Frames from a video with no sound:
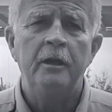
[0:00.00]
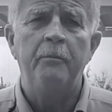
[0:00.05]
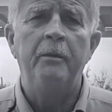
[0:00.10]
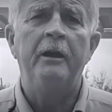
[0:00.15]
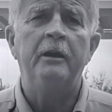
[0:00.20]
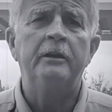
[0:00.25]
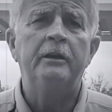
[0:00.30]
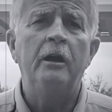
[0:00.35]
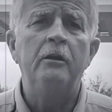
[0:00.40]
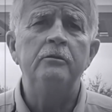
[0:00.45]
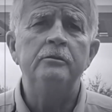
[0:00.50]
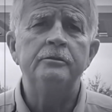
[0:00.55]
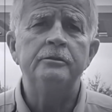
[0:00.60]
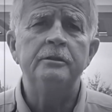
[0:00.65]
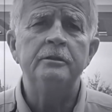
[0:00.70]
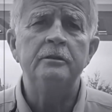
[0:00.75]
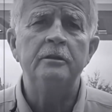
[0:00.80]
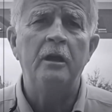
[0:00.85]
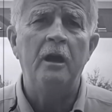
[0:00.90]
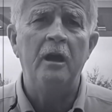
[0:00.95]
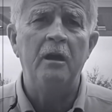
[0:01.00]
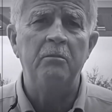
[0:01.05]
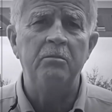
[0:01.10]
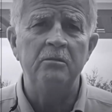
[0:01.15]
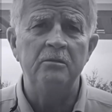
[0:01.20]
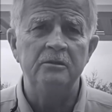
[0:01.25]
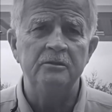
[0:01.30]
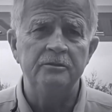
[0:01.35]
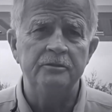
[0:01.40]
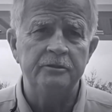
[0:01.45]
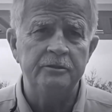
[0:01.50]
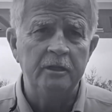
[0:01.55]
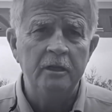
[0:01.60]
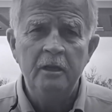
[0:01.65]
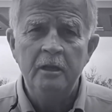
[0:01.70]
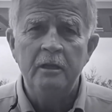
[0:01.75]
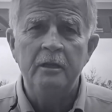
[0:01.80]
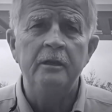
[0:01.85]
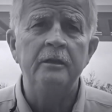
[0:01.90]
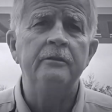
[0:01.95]
about ghosts and goblins
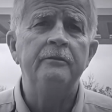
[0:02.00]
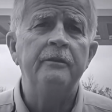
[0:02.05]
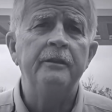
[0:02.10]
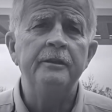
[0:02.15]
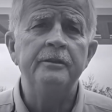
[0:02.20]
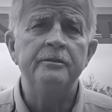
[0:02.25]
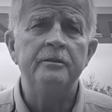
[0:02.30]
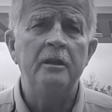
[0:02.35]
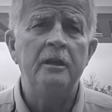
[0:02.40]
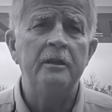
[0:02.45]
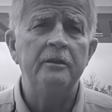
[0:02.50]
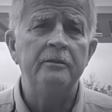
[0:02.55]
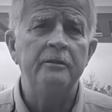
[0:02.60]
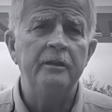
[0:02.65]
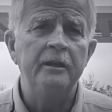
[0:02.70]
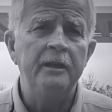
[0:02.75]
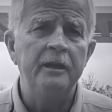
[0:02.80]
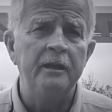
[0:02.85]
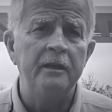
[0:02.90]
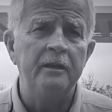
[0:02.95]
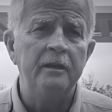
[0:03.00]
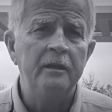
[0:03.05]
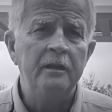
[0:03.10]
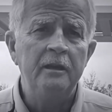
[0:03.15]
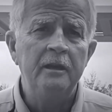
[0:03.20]
and things like that.